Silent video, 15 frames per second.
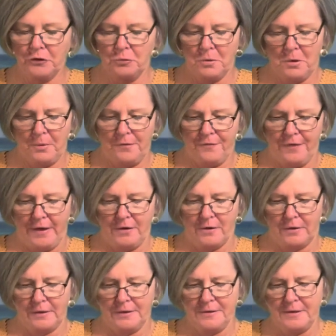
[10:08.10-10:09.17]
where we find our
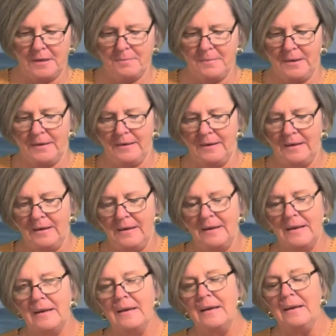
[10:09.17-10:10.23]
contentment.
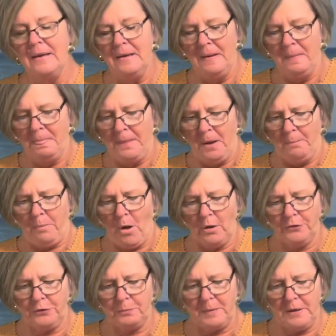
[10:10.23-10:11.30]
Paul
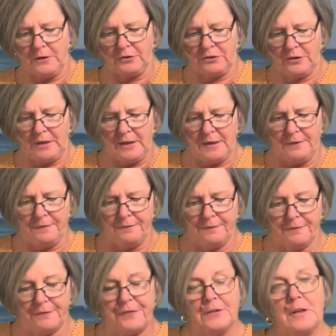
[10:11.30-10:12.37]
speaks in
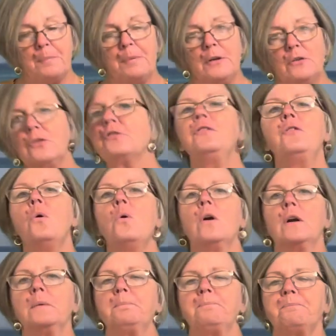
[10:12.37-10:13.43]
Philippians
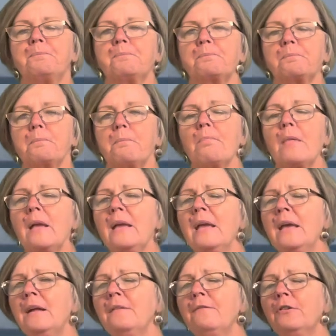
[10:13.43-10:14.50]
4
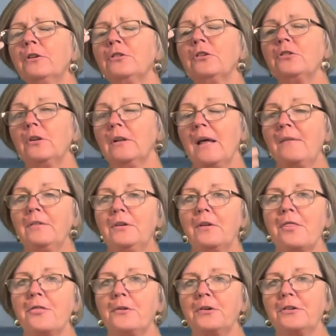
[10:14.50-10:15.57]
in verses 11 to
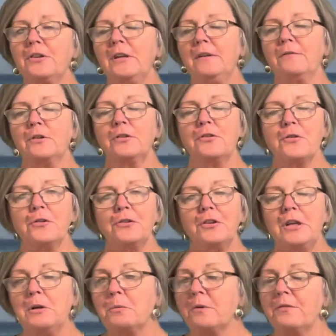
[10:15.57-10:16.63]
13. Verse
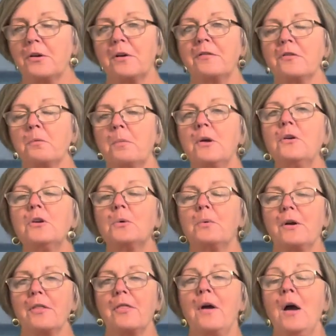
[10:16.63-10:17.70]
13 we're very familiar
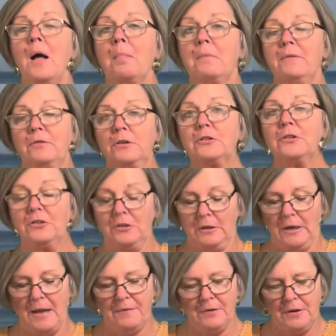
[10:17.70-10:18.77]
with, but verses
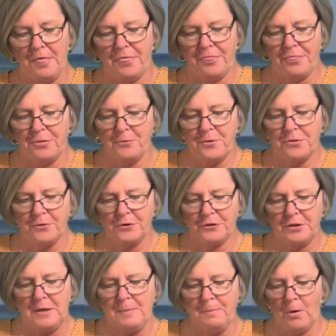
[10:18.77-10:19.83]
11 through
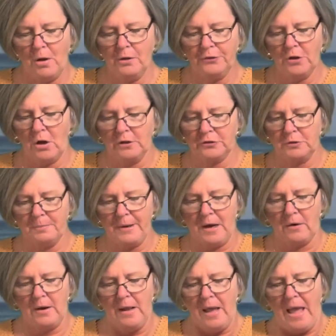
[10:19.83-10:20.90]
13, Paul talks
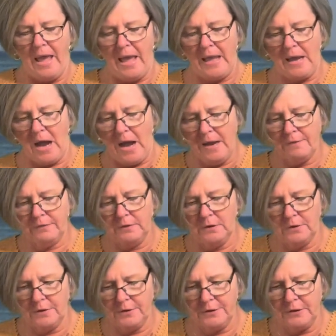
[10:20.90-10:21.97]
about, hey, I've
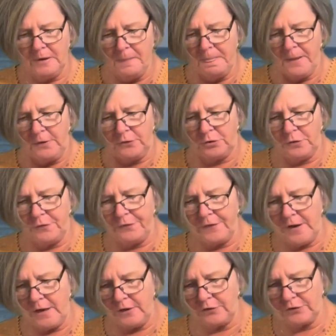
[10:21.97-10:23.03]
learned to
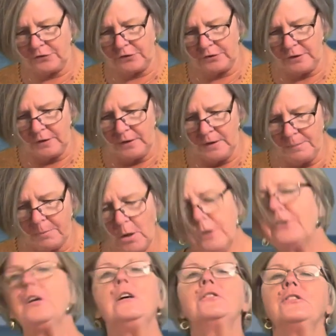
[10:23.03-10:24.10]
face, Paul
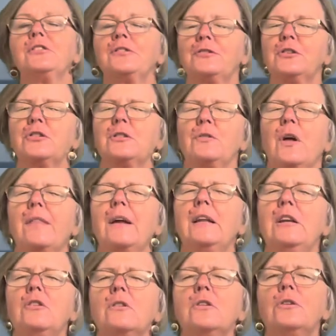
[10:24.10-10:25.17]
tells us, first of all, that
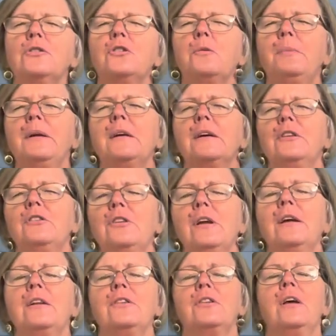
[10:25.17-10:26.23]
he's learned to be
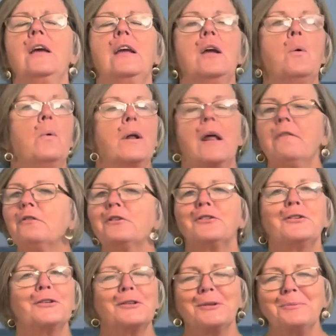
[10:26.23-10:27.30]
content in whatever
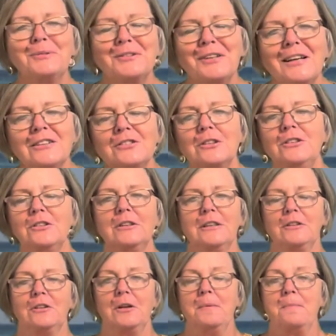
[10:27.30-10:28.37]
circumstance he's
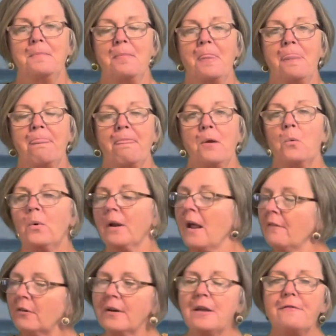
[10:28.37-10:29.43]
in.
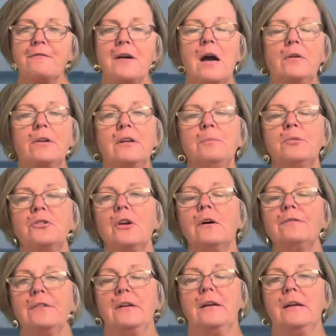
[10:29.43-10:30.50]
Whatever he found
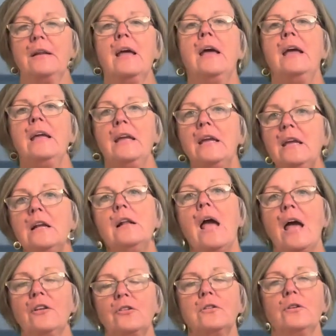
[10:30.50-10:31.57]
himself in, he
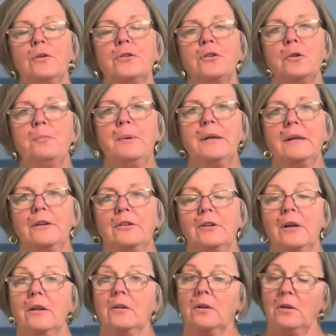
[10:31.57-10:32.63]
has learned to be
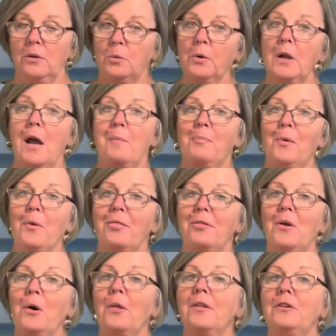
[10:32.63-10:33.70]
content. You and I both
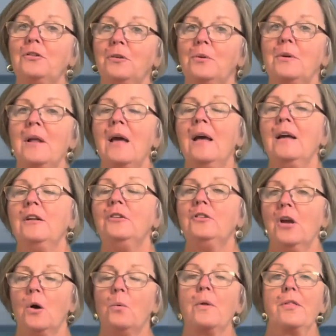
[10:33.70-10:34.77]
know the dude
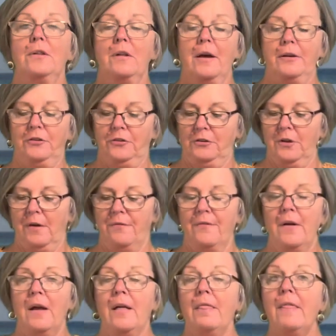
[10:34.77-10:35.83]
dealt with a lot of stuff
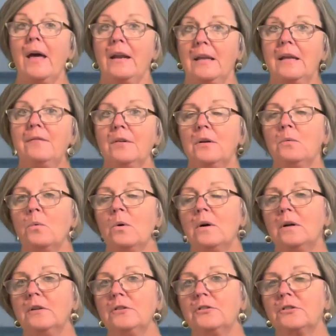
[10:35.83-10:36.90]
that even
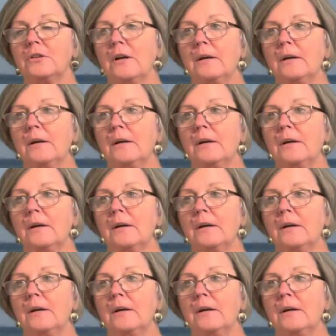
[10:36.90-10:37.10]
was